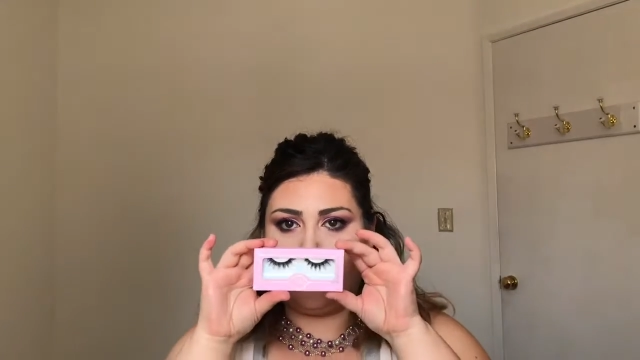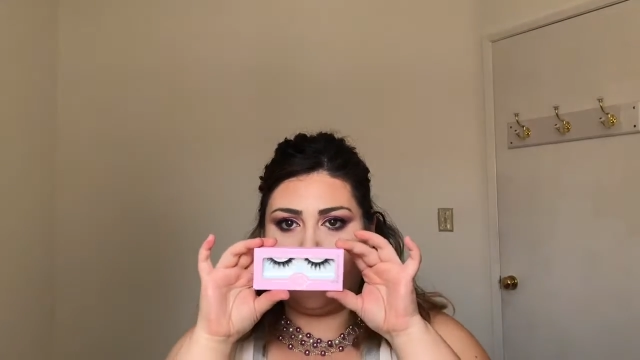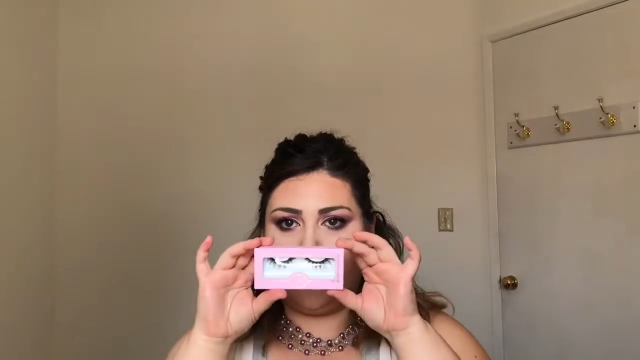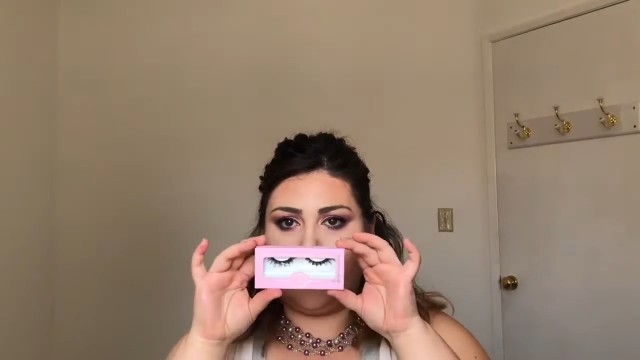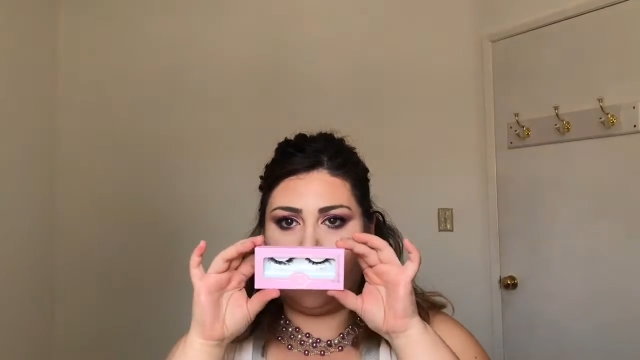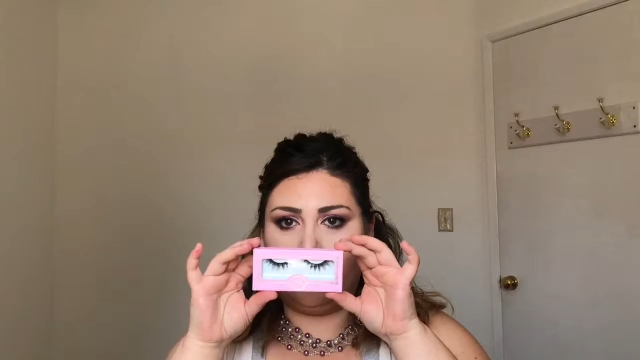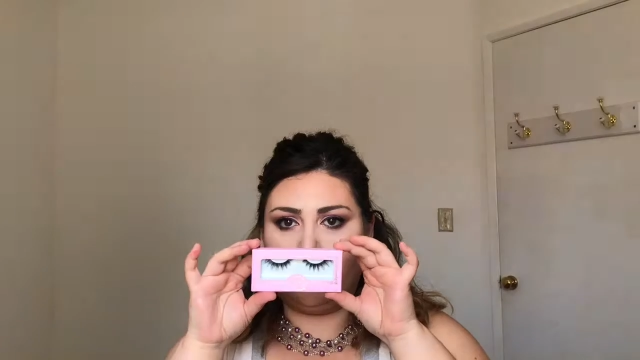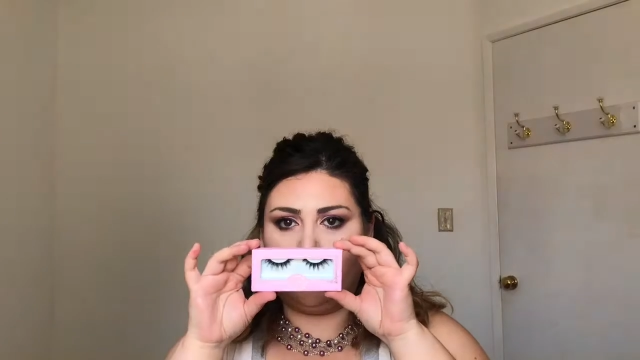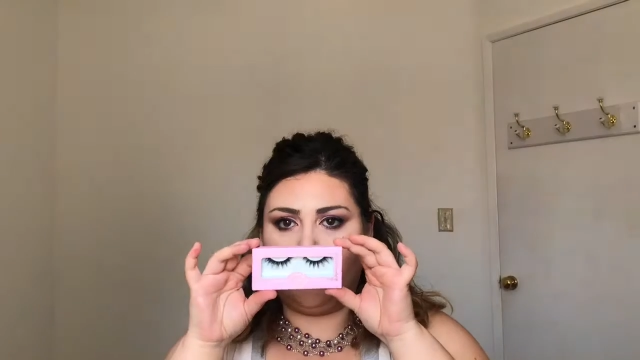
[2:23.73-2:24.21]

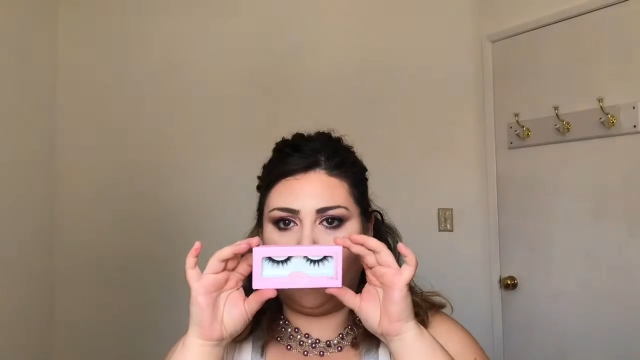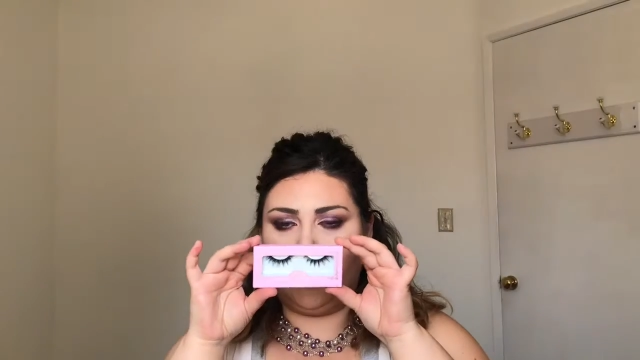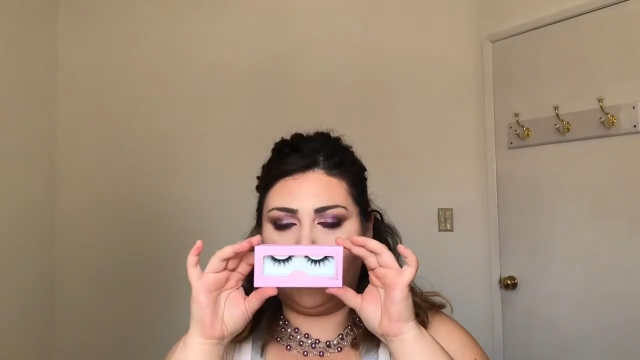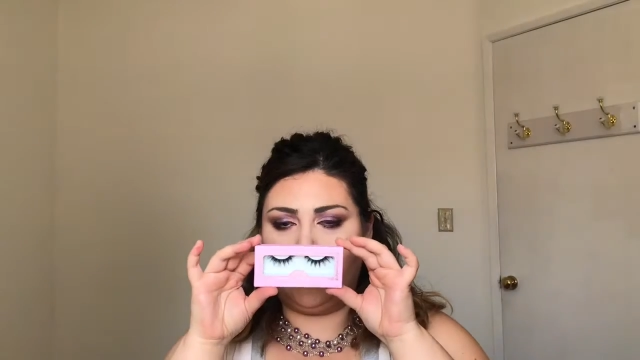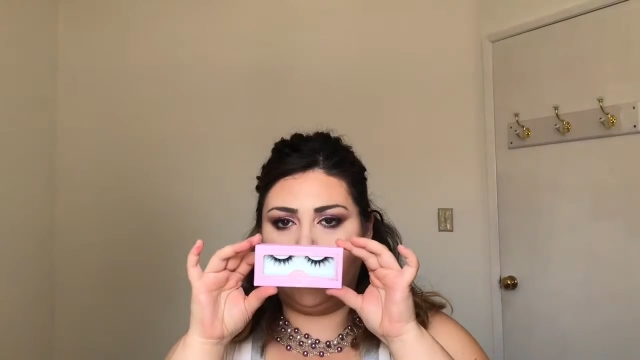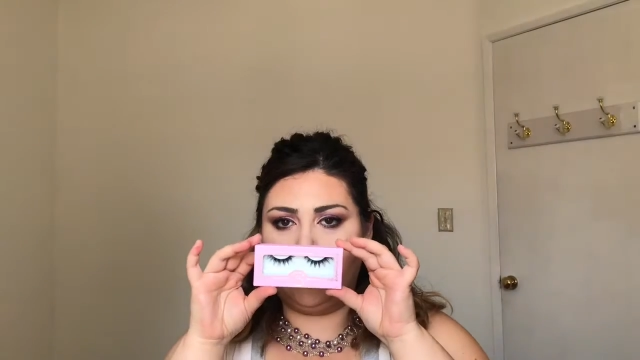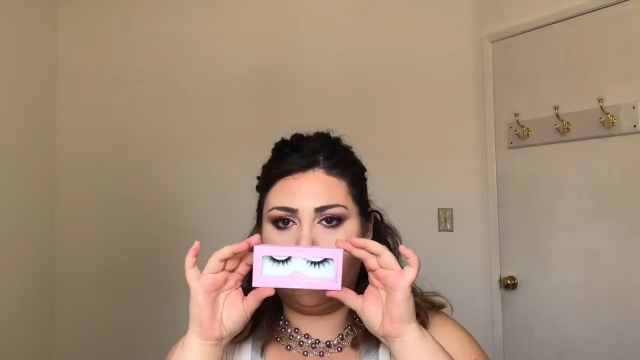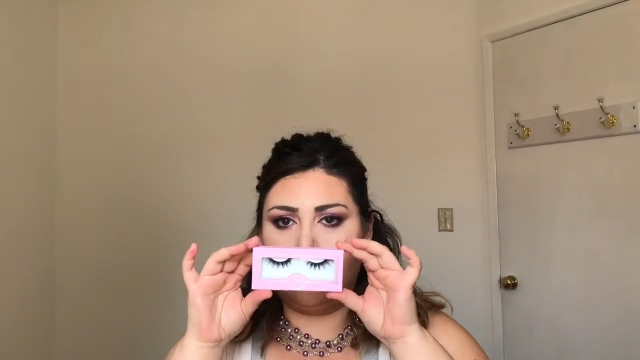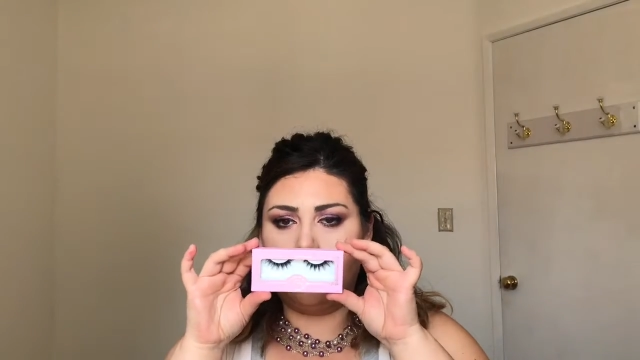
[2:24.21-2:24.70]
price
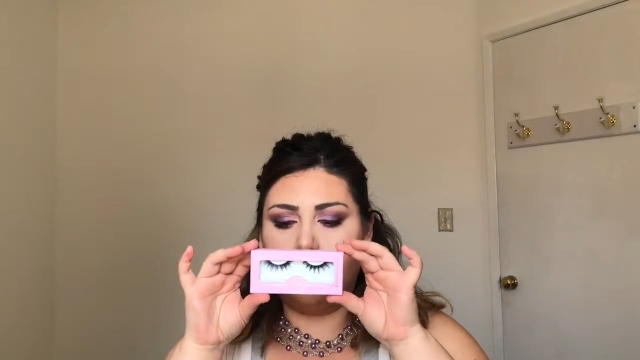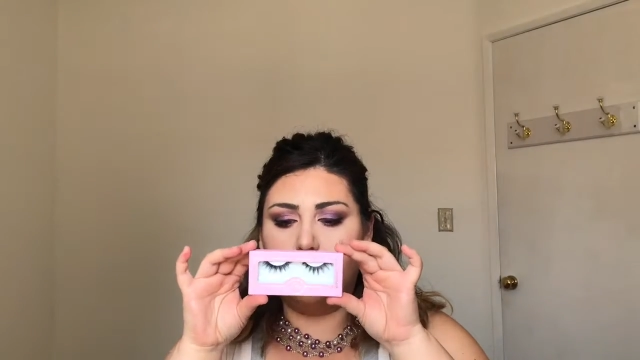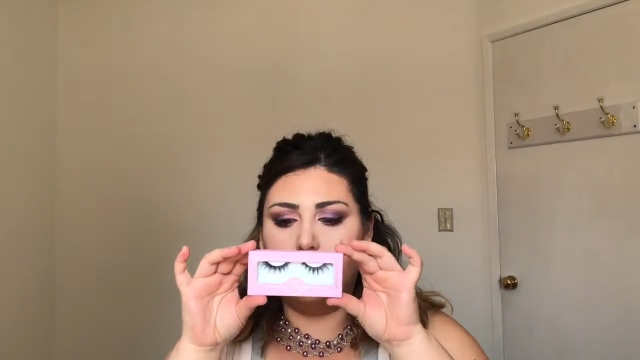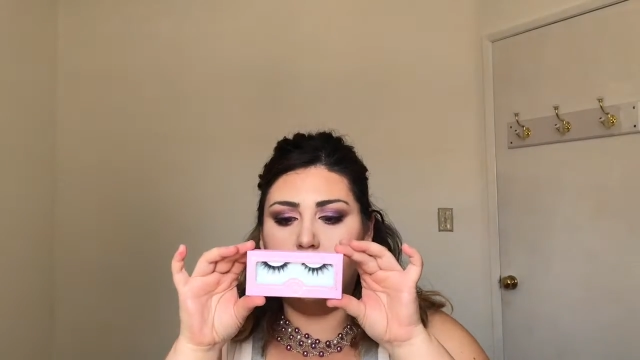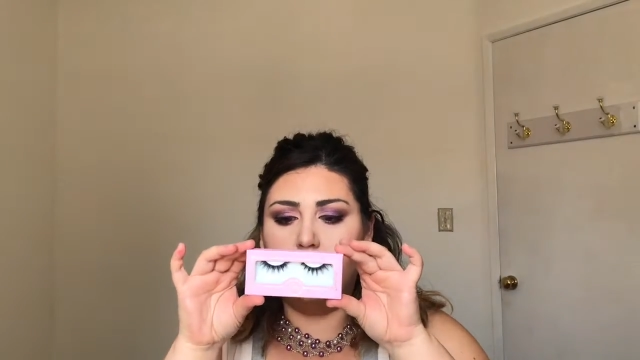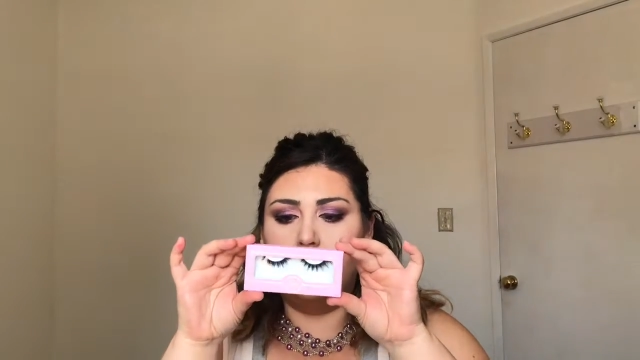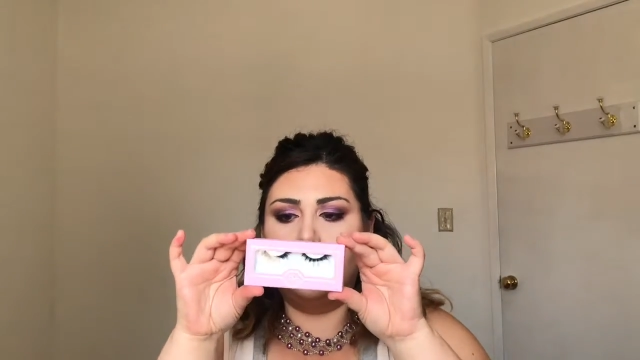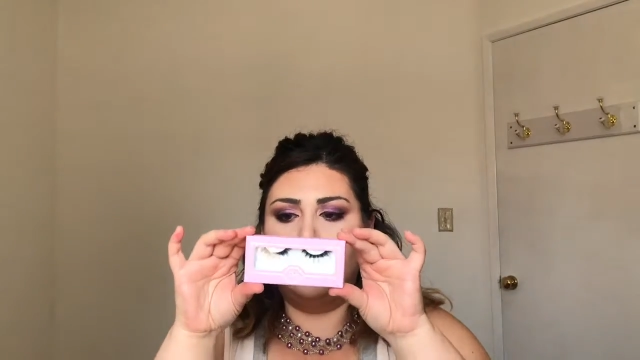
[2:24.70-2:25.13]
ranges.